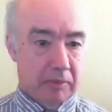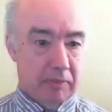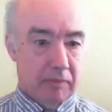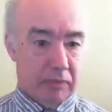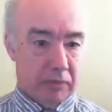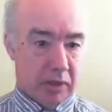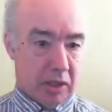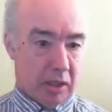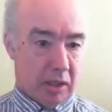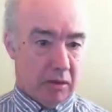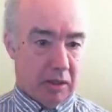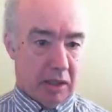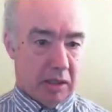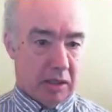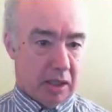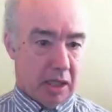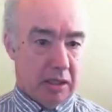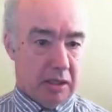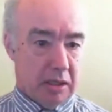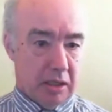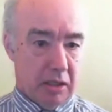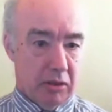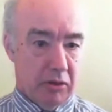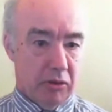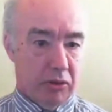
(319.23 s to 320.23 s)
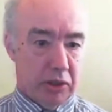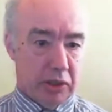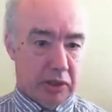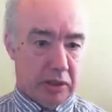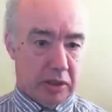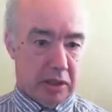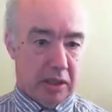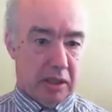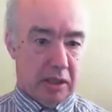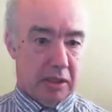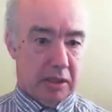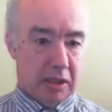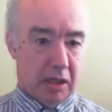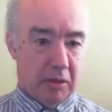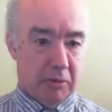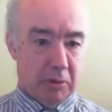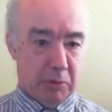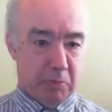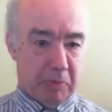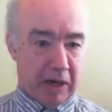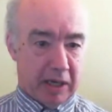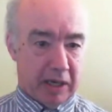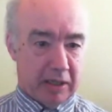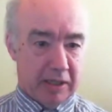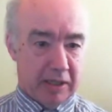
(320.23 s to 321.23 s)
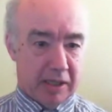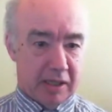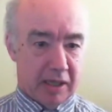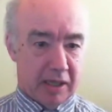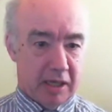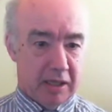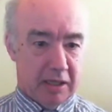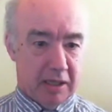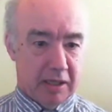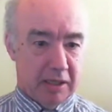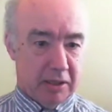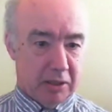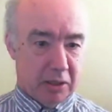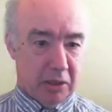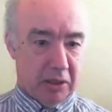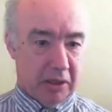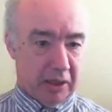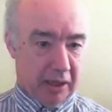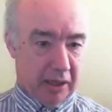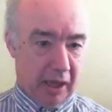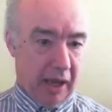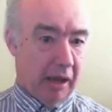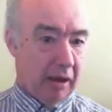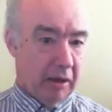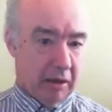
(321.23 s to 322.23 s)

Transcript: So that's 18 or 19 times back his stake he's going to get.